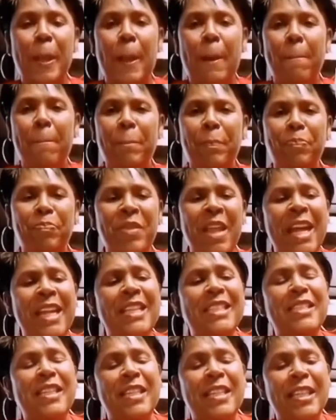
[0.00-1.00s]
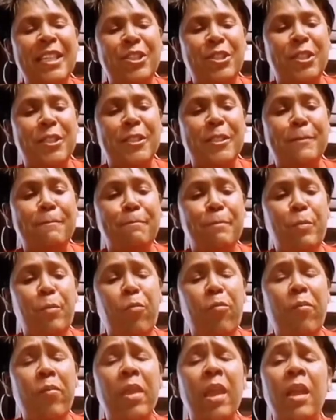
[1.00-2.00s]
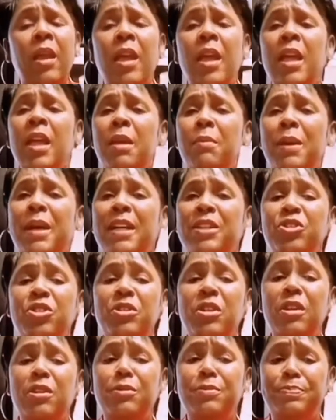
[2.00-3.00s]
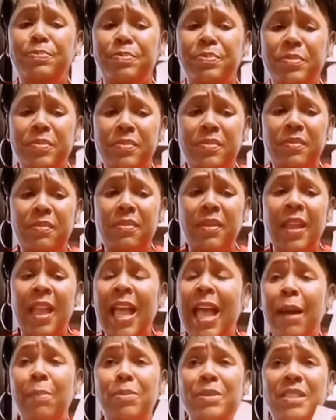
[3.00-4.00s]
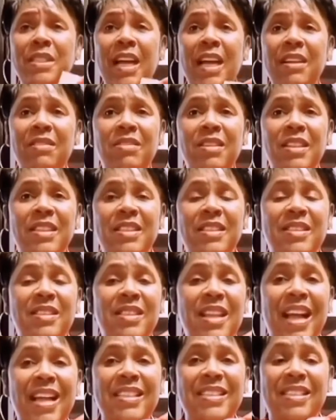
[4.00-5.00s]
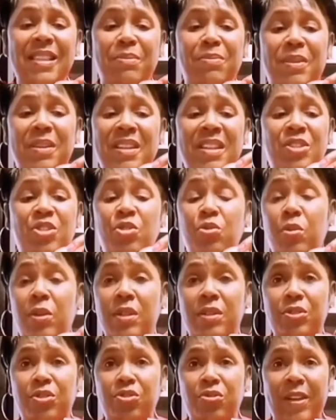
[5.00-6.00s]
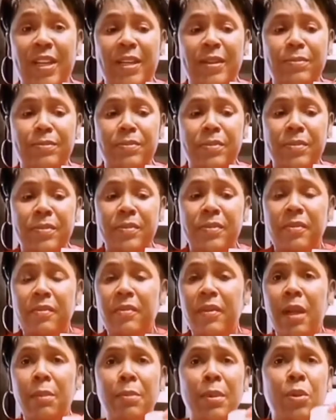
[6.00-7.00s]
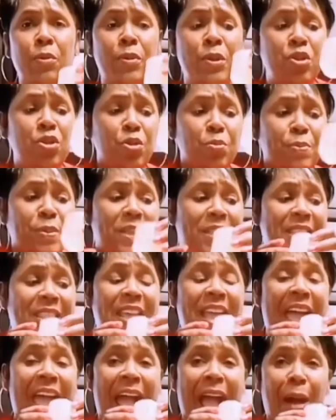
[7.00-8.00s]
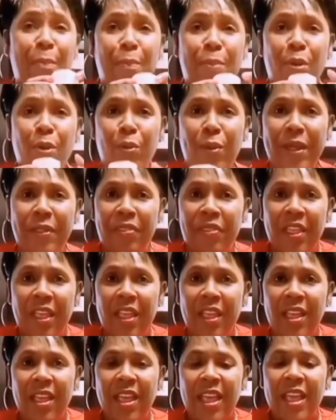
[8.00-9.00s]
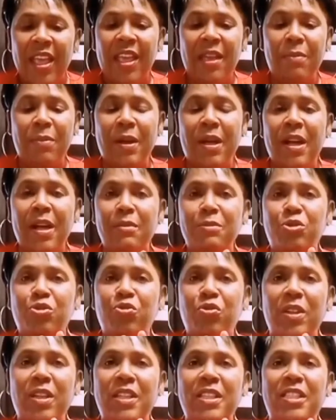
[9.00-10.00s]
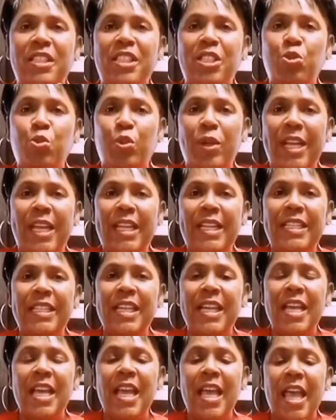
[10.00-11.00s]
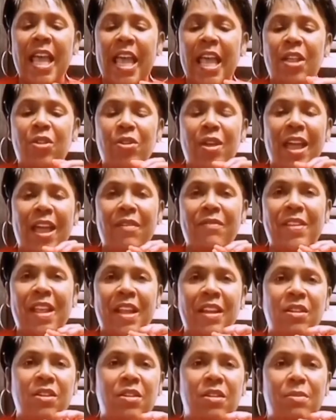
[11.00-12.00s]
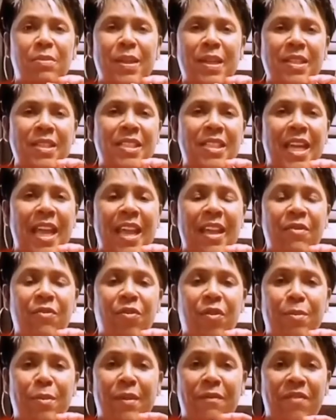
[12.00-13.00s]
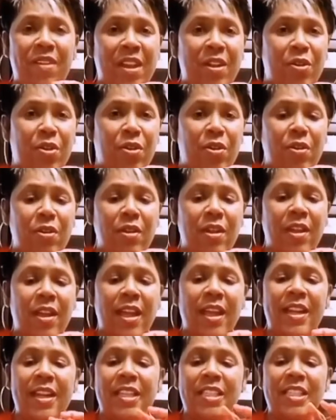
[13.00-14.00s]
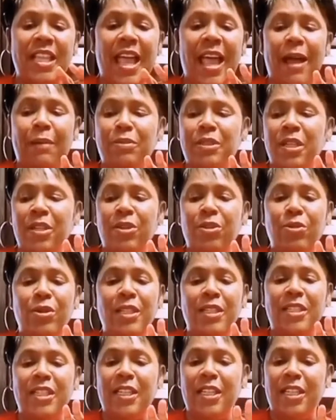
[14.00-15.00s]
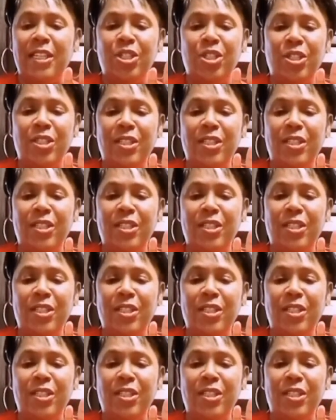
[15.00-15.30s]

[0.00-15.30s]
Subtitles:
That is delicious. Because apple cider is not something that you want to drink. But when you put the apple with it, it becomes really sweet. And you have that little bit of tang from the vinegar. And it's absolutely delicious.